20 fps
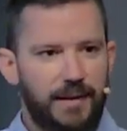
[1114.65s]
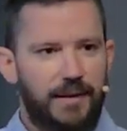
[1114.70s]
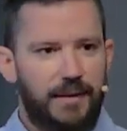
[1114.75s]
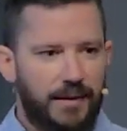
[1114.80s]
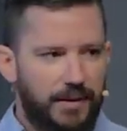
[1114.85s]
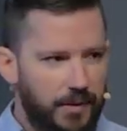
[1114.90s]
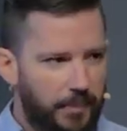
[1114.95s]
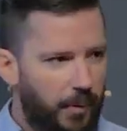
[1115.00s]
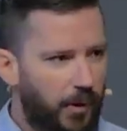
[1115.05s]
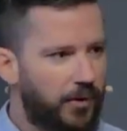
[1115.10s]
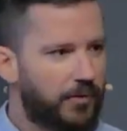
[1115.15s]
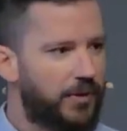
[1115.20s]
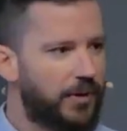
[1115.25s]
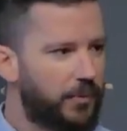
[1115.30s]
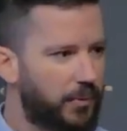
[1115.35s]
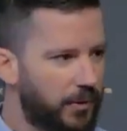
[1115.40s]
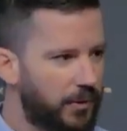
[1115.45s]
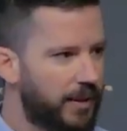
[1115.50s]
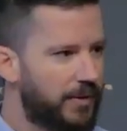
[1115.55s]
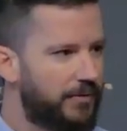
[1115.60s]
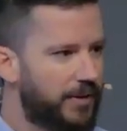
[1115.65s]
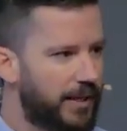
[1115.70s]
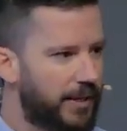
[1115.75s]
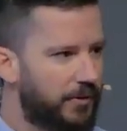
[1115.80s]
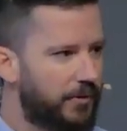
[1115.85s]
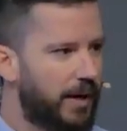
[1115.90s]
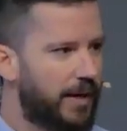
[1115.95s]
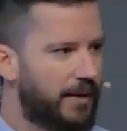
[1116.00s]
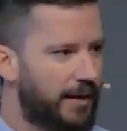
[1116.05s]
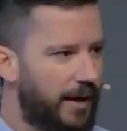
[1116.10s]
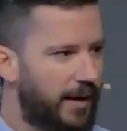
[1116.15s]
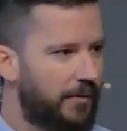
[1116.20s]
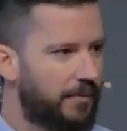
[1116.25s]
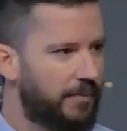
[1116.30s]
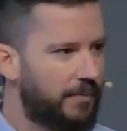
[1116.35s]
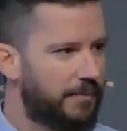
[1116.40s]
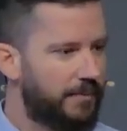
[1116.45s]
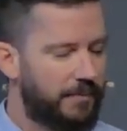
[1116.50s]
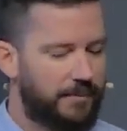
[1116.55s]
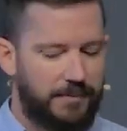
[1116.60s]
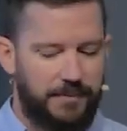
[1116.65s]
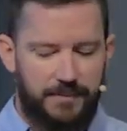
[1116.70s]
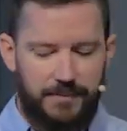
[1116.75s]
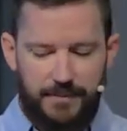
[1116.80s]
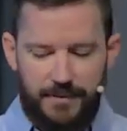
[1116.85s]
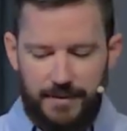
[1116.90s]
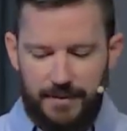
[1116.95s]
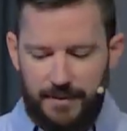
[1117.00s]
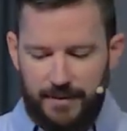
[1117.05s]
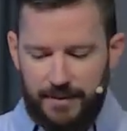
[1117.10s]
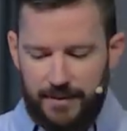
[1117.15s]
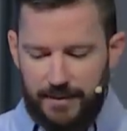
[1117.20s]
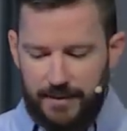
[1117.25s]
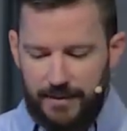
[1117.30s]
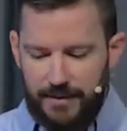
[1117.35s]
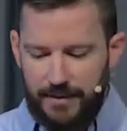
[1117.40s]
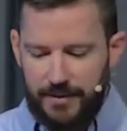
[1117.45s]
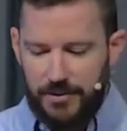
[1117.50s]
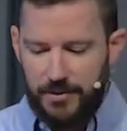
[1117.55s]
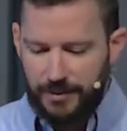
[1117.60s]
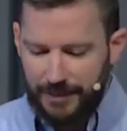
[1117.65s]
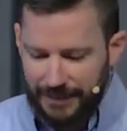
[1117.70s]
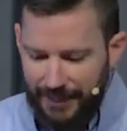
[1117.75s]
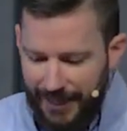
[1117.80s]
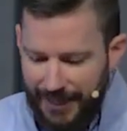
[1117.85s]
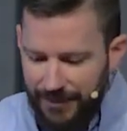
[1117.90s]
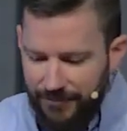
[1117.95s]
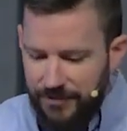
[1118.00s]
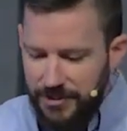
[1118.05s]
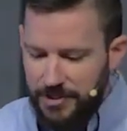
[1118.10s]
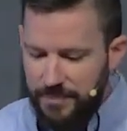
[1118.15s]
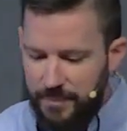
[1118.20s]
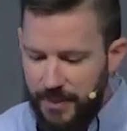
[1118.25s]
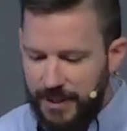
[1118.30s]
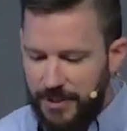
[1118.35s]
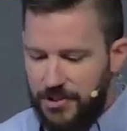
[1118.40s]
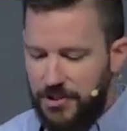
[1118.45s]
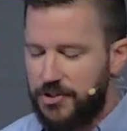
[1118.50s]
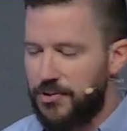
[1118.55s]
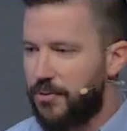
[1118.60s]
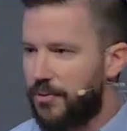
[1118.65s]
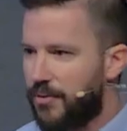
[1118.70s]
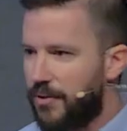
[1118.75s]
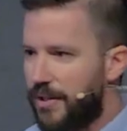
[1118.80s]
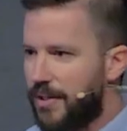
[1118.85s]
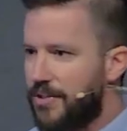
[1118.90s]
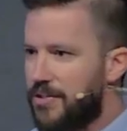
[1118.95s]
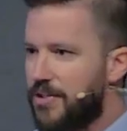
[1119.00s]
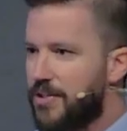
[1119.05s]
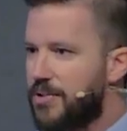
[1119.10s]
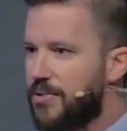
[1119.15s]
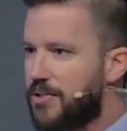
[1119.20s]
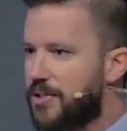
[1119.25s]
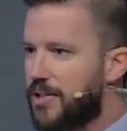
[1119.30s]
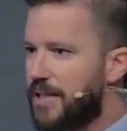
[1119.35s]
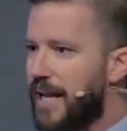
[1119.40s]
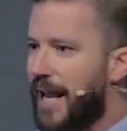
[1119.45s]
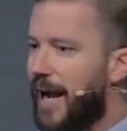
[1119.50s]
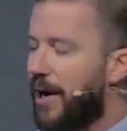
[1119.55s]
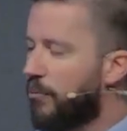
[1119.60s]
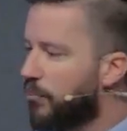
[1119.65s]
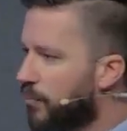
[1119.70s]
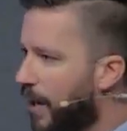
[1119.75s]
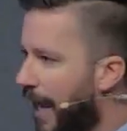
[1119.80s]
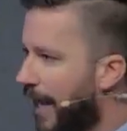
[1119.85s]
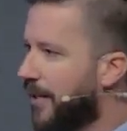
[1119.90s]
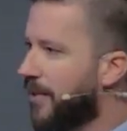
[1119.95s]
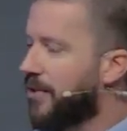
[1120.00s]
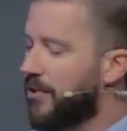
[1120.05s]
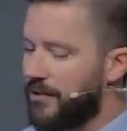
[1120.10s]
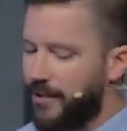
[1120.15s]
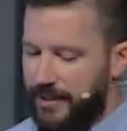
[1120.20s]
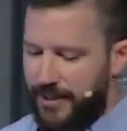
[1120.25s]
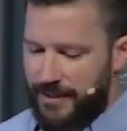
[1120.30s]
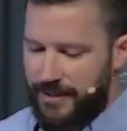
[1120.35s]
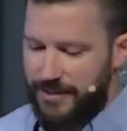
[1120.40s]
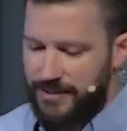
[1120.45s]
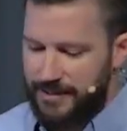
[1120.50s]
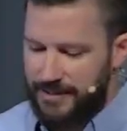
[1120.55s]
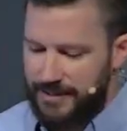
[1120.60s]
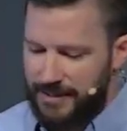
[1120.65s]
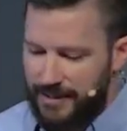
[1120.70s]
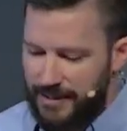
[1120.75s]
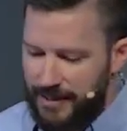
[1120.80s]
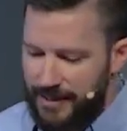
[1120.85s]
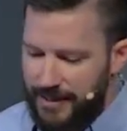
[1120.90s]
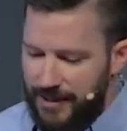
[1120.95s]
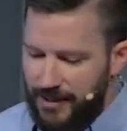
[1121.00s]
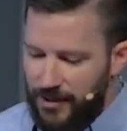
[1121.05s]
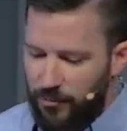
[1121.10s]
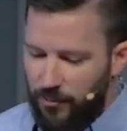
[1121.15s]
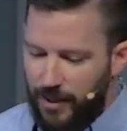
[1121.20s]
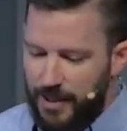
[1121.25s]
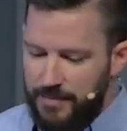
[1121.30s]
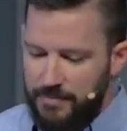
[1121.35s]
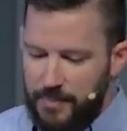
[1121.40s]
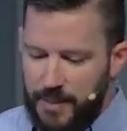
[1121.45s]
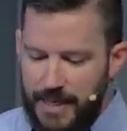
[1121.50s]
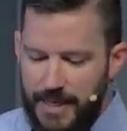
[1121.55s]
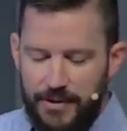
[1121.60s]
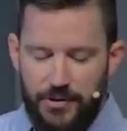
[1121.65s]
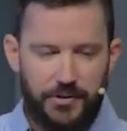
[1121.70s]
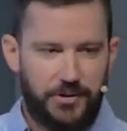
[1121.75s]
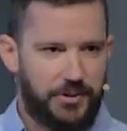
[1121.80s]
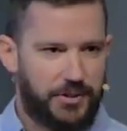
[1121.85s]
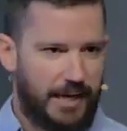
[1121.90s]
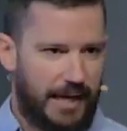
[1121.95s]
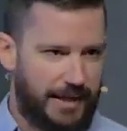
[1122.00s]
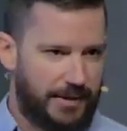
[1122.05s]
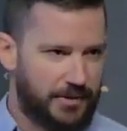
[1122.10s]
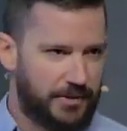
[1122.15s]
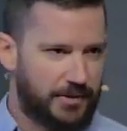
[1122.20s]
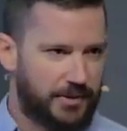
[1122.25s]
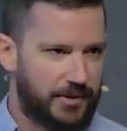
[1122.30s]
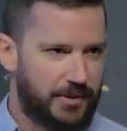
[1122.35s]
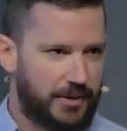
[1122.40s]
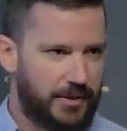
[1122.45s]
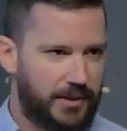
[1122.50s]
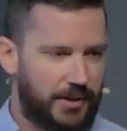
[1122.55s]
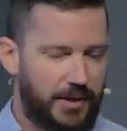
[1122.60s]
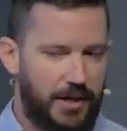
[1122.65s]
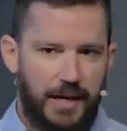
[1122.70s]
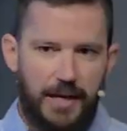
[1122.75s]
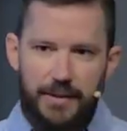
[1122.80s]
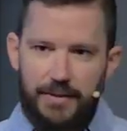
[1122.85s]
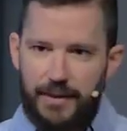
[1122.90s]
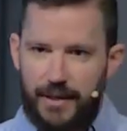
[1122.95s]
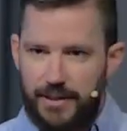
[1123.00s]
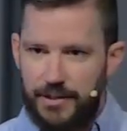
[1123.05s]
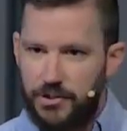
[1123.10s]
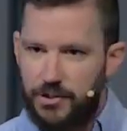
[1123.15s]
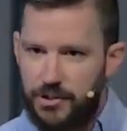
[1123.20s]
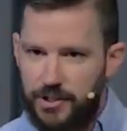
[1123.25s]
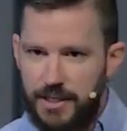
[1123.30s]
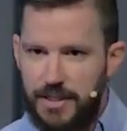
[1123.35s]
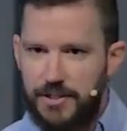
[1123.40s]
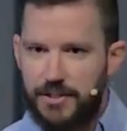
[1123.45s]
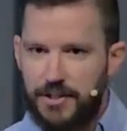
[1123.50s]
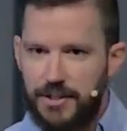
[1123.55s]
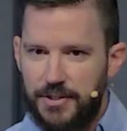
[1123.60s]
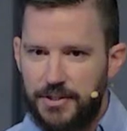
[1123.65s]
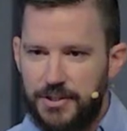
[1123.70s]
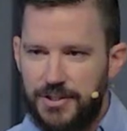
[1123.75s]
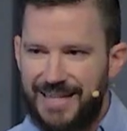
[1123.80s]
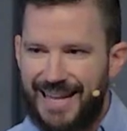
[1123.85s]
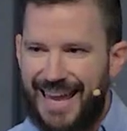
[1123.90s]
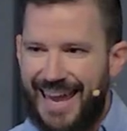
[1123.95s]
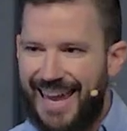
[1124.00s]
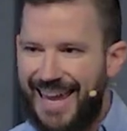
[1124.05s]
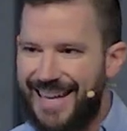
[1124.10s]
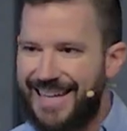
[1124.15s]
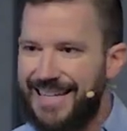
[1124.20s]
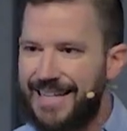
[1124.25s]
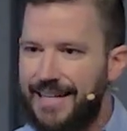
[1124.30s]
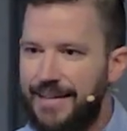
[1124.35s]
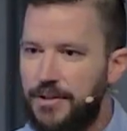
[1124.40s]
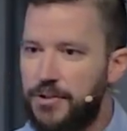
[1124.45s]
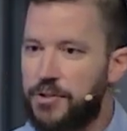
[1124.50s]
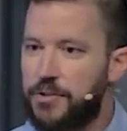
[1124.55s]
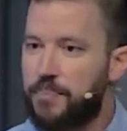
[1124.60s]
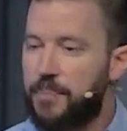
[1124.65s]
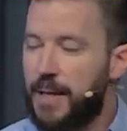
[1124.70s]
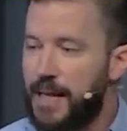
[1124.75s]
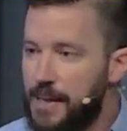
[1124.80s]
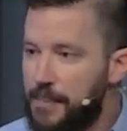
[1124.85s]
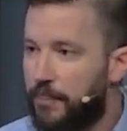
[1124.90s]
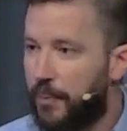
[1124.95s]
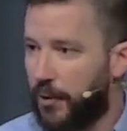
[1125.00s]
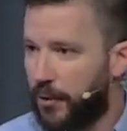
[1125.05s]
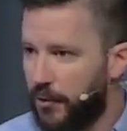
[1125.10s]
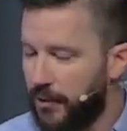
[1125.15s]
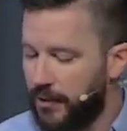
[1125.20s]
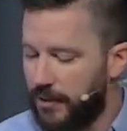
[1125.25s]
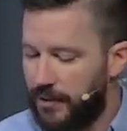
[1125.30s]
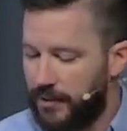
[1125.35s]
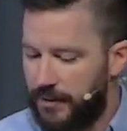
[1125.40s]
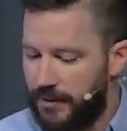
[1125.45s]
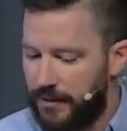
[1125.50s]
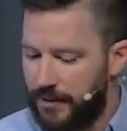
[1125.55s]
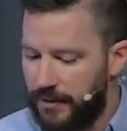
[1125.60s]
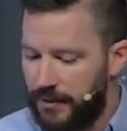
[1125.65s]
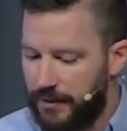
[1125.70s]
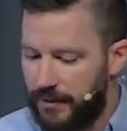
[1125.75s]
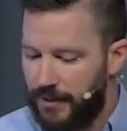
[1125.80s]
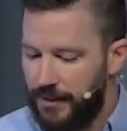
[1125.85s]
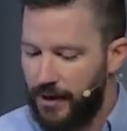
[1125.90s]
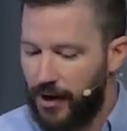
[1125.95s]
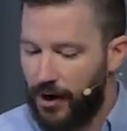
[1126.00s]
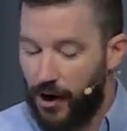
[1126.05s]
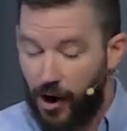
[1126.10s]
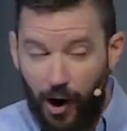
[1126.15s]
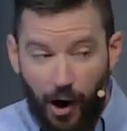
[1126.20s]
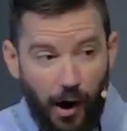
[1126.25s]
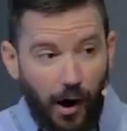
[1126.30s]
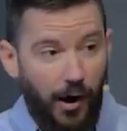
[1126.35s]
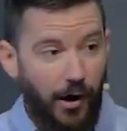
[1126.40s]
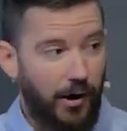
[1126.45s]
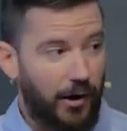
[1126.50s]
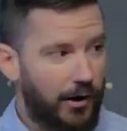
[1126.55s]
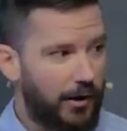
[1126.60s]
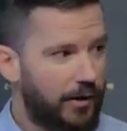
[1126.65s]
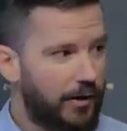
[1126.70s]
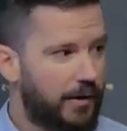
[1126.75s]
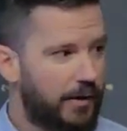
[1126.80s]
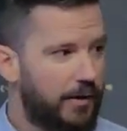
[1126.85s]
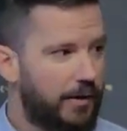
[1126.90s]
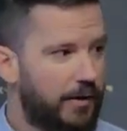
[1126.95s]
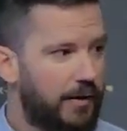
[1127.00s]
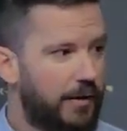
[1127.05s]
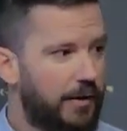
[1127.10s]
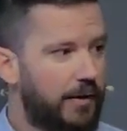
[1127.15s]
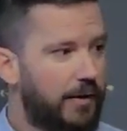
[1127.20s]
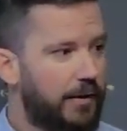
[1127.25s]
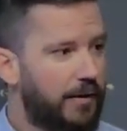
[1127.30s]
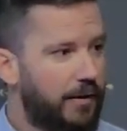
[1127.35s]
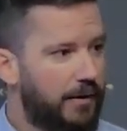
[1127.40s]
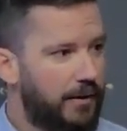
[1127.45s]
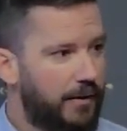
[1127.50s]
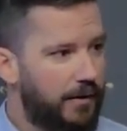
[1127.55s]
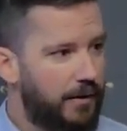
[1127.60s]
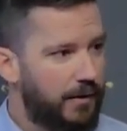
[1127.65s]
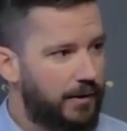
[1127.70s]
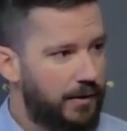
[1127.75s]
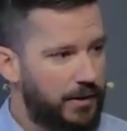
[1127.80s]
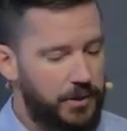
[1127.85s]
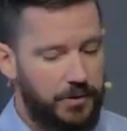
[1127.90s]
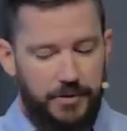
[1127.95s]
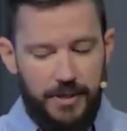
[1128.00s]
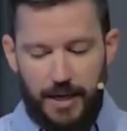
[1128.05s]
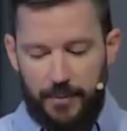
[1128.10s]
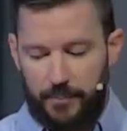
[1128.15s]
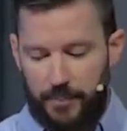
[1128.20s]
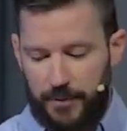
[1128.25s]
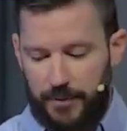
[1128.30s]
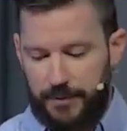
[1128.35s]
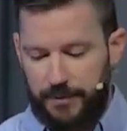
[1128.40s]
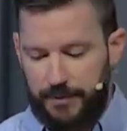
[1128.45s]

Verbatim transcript: The part that we're living in right now. So, in light of this big story, do you see how radical it is when Peter says that Jesus and his people are a new temple?